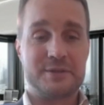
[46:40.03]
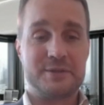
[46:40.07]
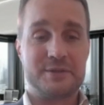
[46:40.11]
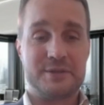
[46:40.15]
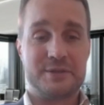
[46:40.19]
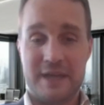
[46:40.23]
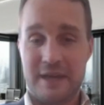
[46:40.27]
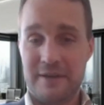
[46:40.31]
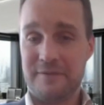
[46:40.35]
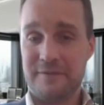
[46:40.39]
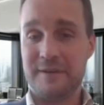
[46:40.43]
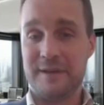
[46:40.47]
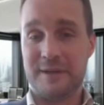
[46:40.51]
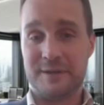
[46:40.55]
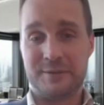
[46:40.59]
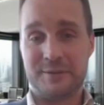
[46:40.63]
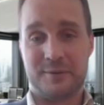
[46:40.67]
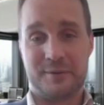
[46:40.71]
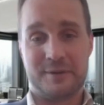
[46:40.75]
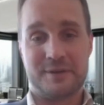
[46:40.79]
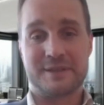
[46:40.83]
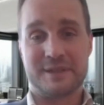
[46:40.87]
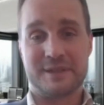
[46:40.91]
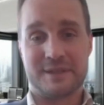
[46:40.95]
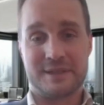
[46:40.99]
should definitely
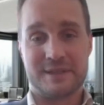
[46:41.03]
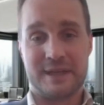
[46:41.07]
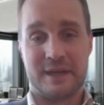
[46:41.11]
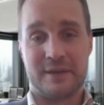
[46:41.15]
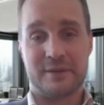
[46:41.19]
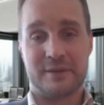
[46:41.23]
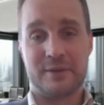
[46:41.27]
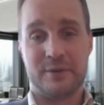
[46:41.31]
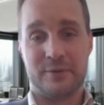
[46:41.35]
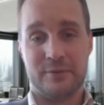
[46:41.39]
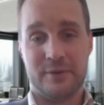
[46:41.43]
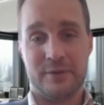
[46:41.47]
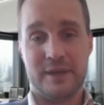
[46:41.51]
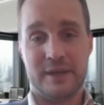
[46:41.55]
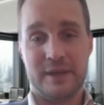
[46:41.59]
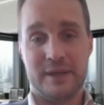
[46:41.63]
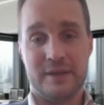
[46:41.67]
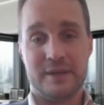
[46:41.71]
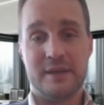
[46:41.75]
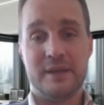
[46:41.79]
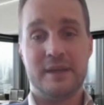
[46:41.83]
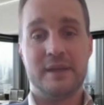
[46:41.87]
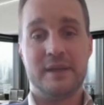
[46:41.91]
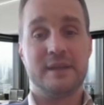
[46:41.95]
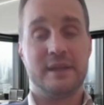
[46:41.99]
talk to South
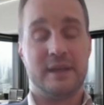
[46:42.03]
Korea.